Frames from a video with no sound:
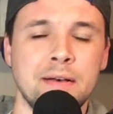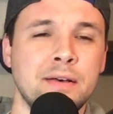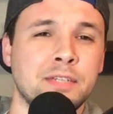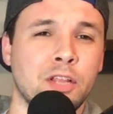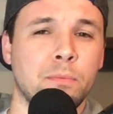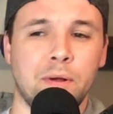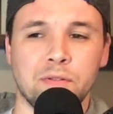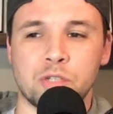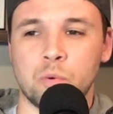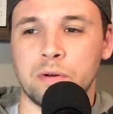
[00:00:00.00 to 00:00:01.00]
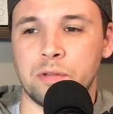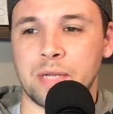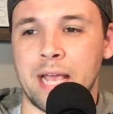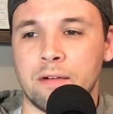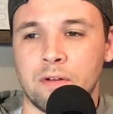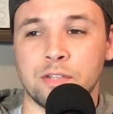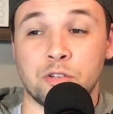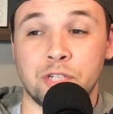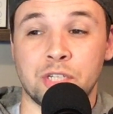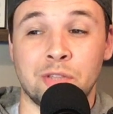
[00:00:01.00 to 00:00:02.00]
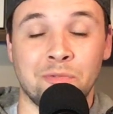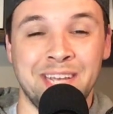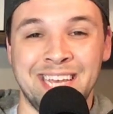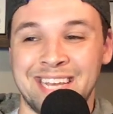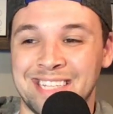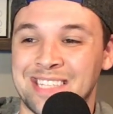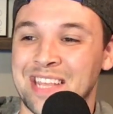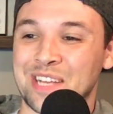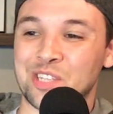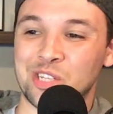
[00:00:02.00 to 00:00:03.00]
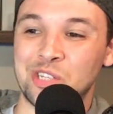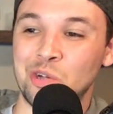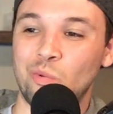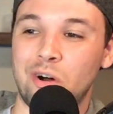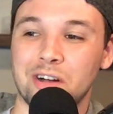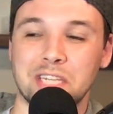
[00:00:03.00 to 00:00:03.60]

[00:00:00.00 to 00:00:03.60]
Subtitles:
Southern Maryland scored those 8 runs on just 3 hits thanks to 2 walks,